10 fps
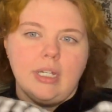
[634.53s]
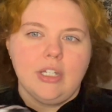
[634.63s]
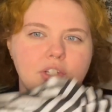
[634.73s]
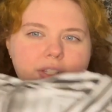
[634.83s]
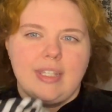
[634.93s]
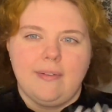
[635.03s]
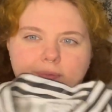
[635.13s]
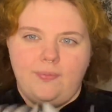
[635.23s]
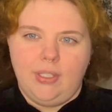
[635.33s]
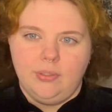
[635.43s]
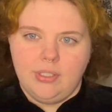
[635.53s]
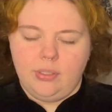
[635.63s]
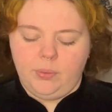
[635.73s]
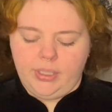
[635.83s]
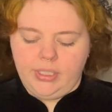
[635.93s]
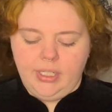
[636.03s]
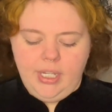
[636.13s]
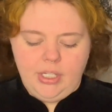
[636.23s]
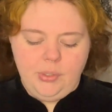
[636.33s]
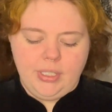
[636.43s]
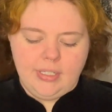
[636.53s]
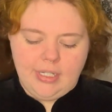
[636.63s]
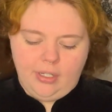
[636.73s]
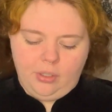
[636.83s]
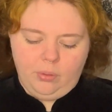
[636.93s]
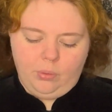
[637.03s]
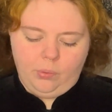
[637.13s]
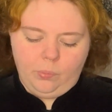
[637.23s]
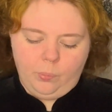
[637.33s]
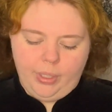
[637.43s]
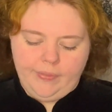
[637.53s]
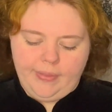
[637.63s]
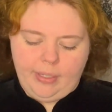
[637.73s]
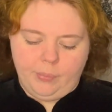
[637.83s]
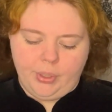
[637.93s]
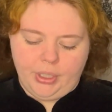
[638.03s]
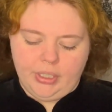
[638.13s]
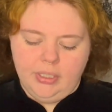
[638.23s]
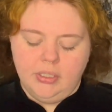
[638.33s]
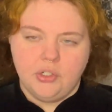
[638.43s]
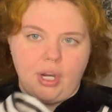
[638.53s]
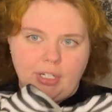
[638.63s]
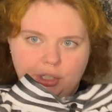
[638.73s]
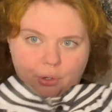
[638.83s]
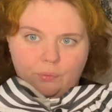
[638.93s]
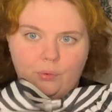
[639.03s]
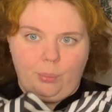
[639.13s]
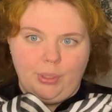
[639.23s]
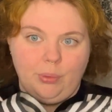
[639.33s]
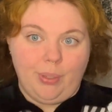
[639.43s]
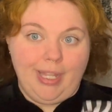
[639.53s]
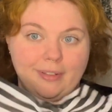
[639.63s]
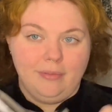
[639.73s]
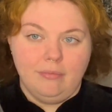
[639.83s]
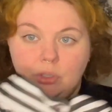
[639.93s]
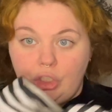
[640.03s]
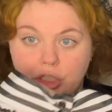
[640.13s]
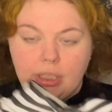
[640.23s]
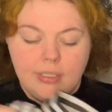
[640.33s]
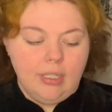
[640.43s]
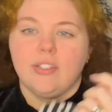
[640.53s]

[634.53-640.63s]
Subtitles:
just that feel to it. You can tell what they were trying to go for with the way it looked.